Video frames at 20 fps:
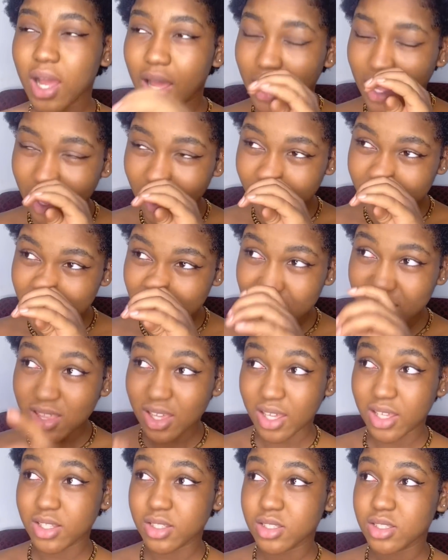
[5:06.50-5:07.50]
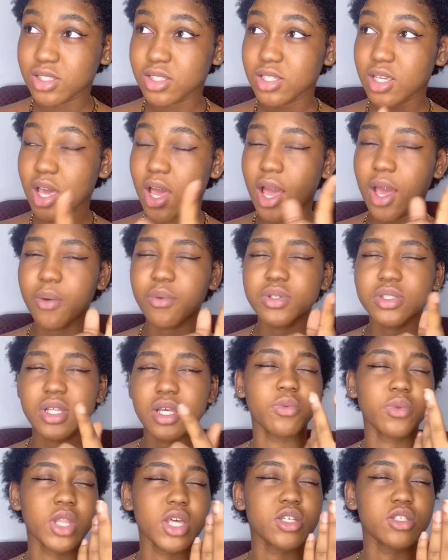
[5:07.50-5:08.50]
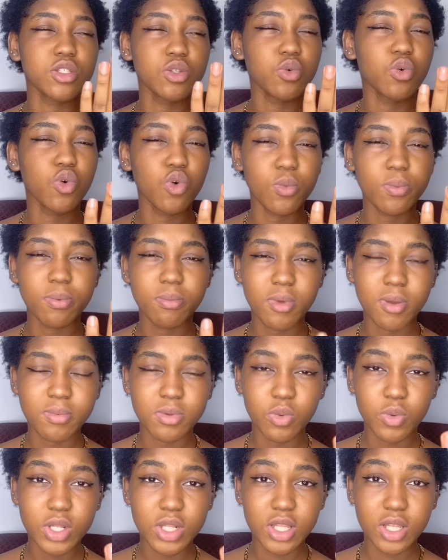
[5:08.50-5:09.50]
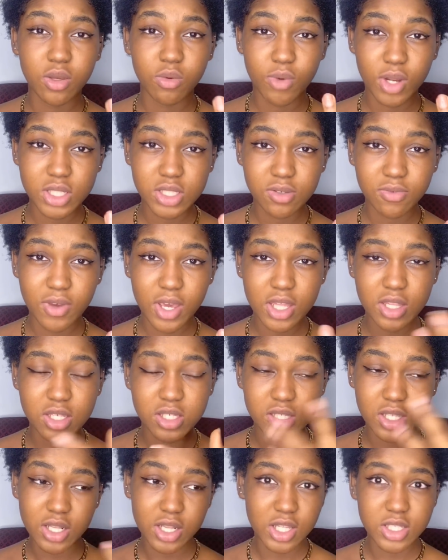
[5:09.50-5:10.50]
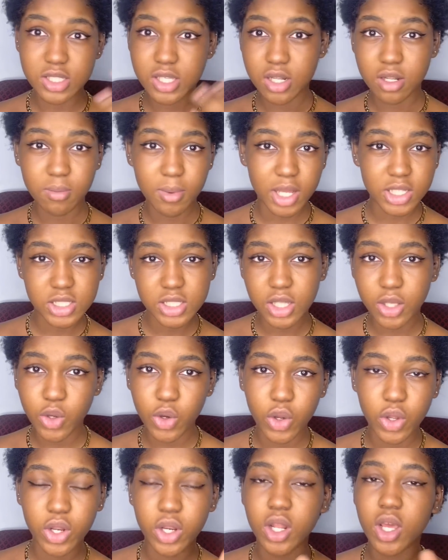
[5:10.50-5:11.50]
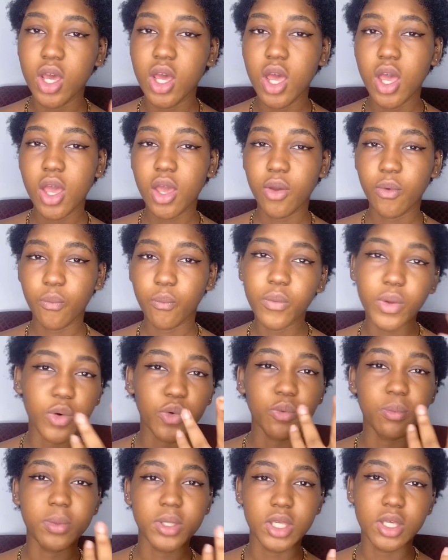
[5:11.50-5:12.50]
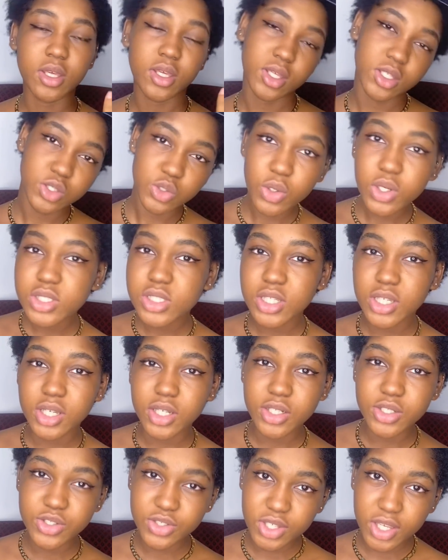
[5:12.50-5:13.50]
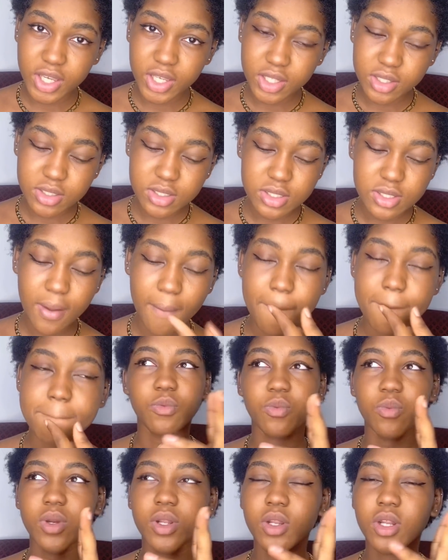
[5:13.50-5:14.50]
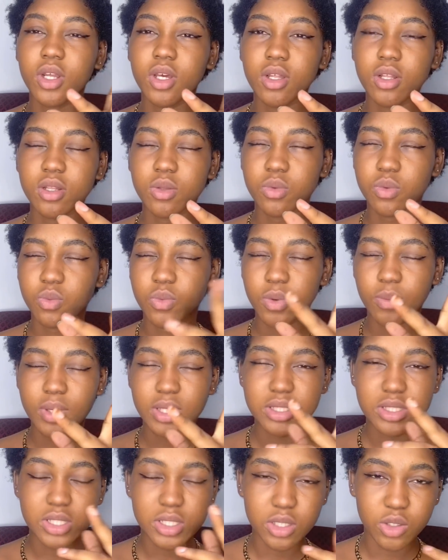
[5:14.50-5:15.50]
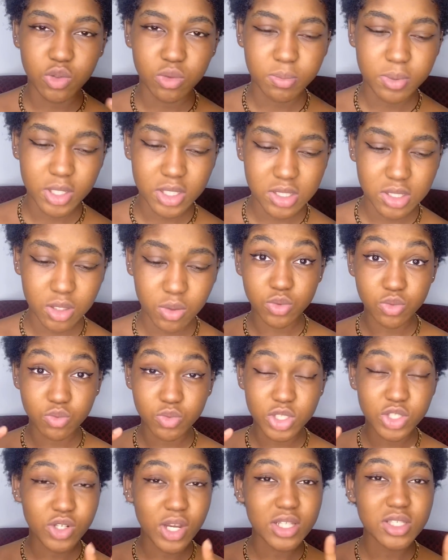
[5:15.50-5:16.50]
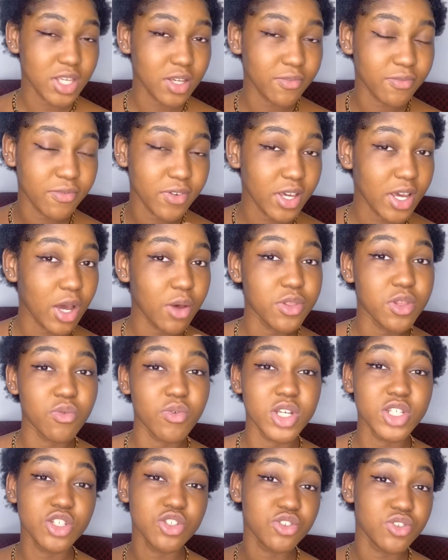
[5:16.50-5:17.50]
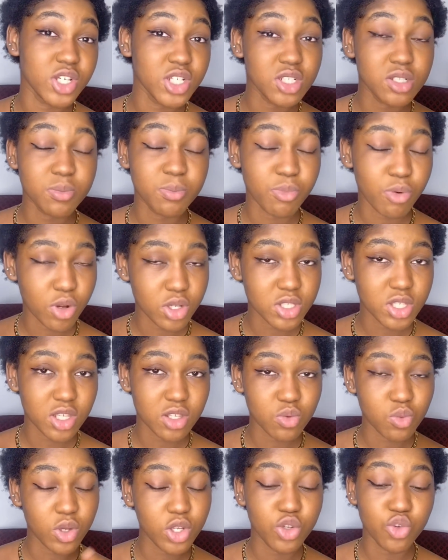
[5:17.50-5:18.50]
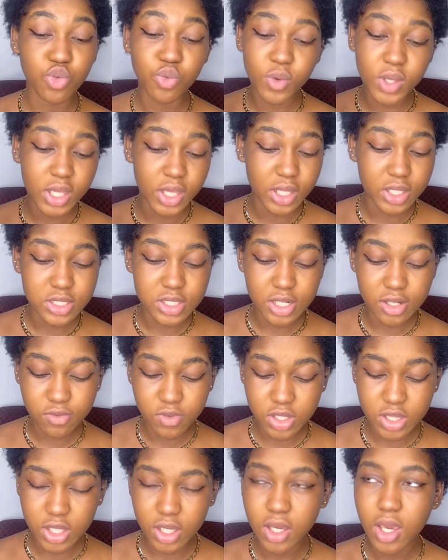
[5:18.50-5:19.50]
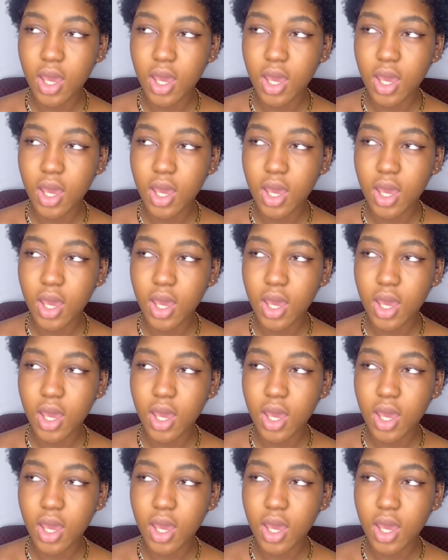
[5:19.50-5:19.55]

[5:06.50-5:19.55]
After that, I was like, there's still hope. Maybe when they rectify this and they send it back to Legon, we'll be sorted. You get. When we went to UPSA, we're trying to figure out the registration process. We're doing it and everything.